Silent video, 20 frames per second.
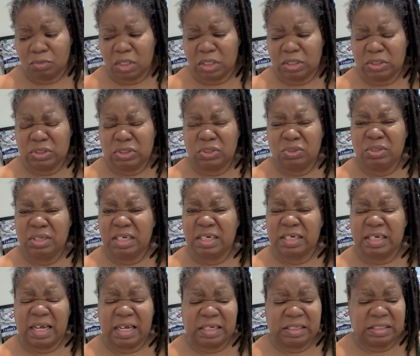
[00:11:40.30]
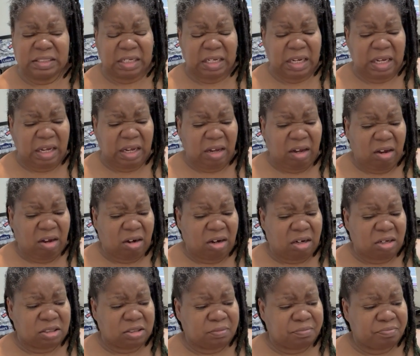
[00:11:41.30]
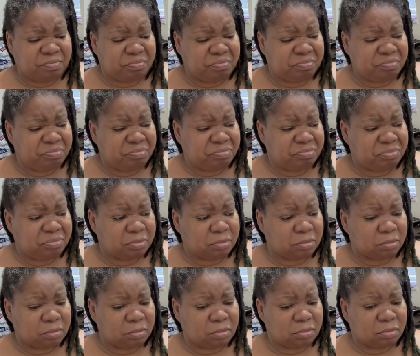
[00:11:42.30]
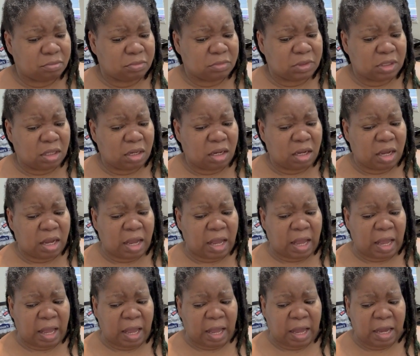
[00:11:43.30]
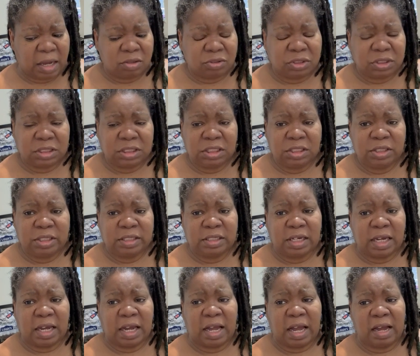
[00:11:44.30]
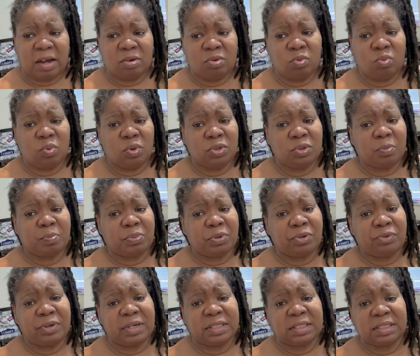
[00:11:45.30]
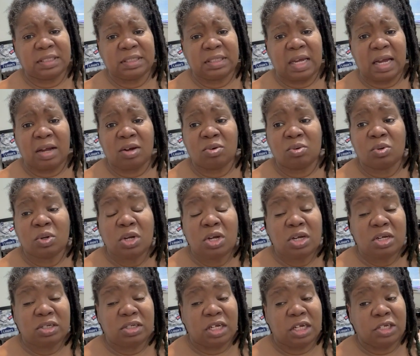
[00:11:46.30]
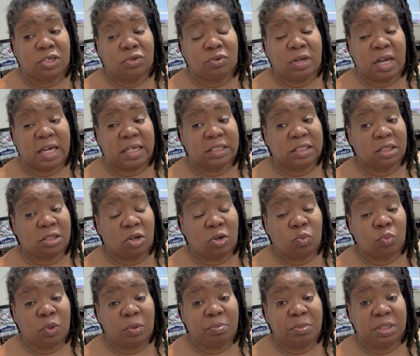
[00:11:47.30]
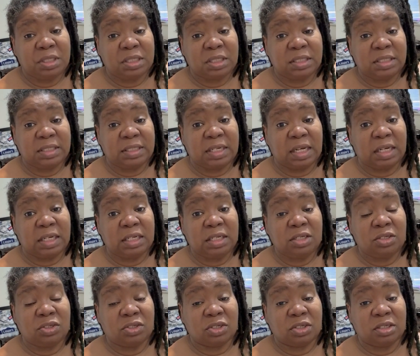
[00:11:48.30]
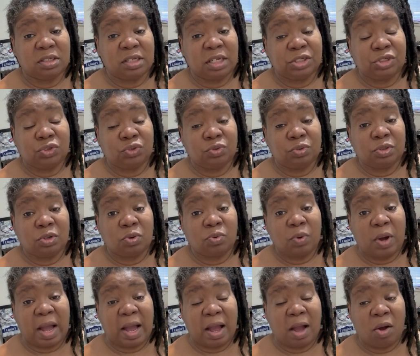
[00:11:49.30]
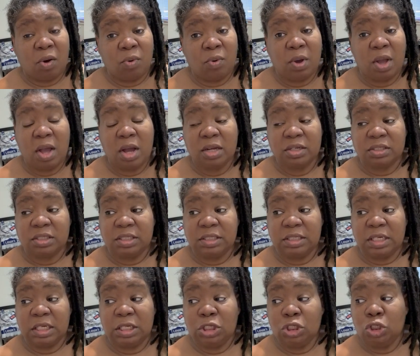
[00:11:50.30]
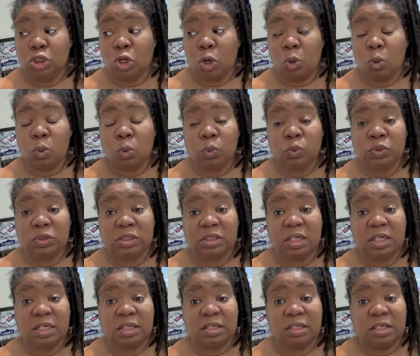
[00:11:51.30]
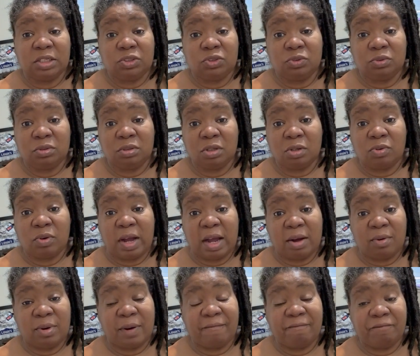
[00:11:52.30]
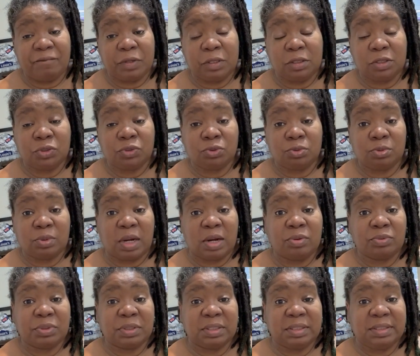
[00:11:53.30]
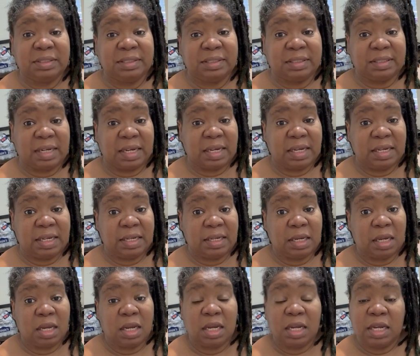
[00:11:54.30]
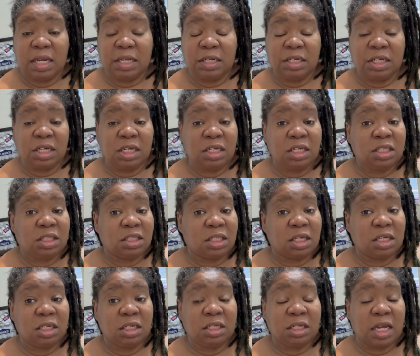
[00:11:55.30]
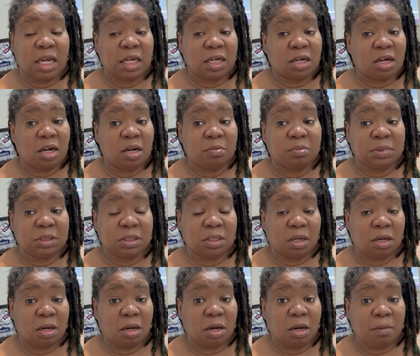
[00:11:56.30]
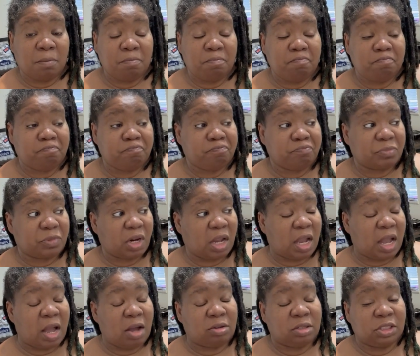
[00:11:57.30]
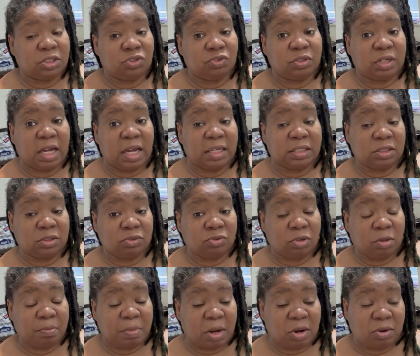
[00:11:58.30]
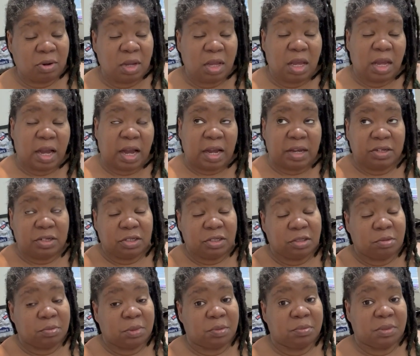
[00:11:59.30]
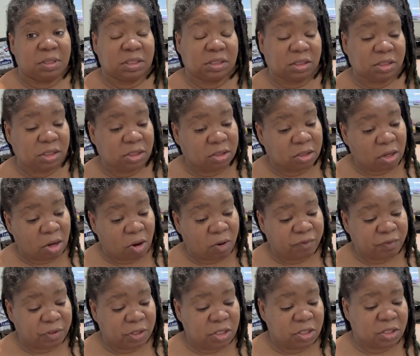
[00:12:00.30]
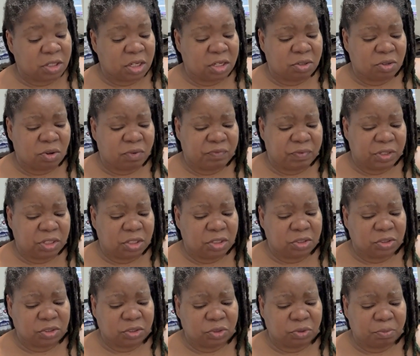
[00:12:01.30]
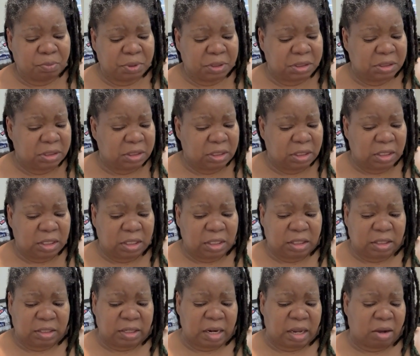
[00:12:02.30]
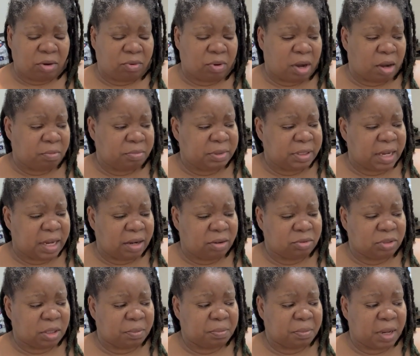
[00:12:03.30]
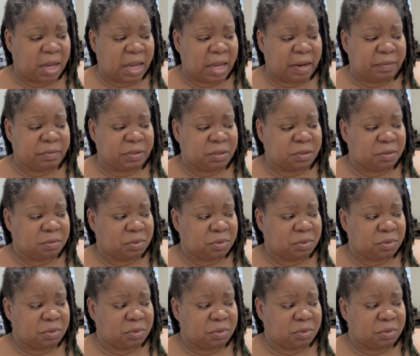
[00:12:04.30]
So yeah, guys, I'll see how work progresses. I'll take you guys along with me today to let you know how today goes, let you know how I'm feeling throughout the day, and anything that comes up, I'll let you guys know about. I hear him up there still coughing. He's getting over his though, but now I'm down. I have to